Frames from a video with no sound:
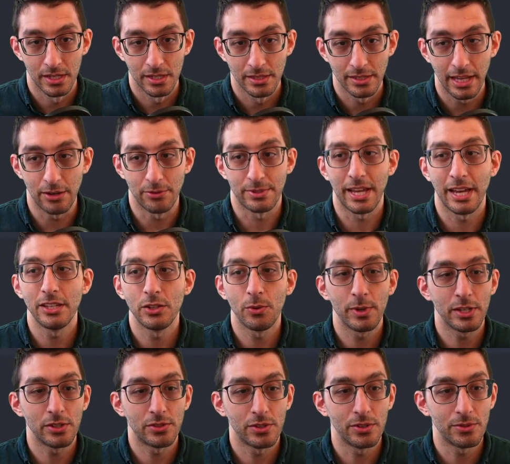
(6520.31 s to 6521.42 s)
They don't tell you what you
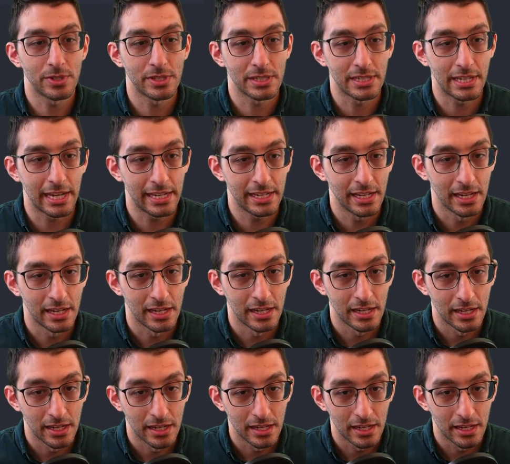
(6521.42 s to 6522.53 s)
should use instead.
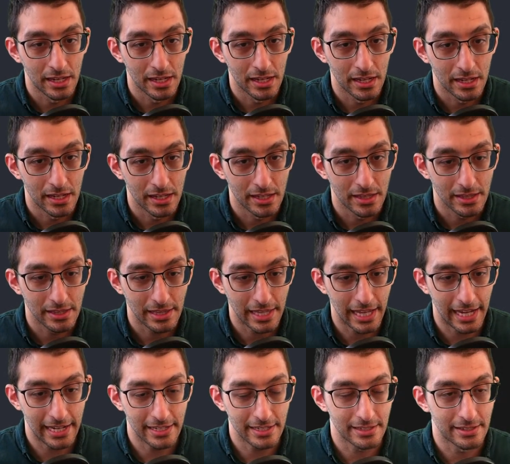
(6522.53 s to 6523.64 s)
That
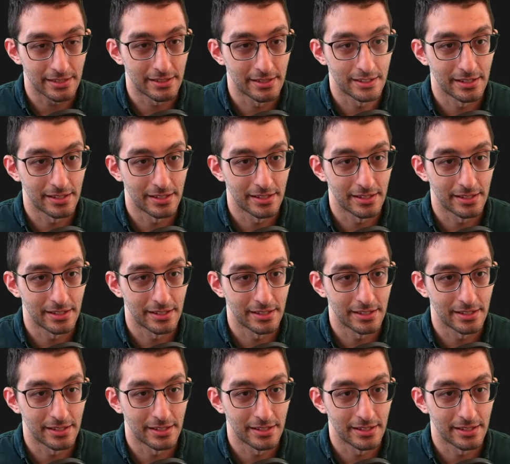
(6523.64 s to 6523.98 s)
is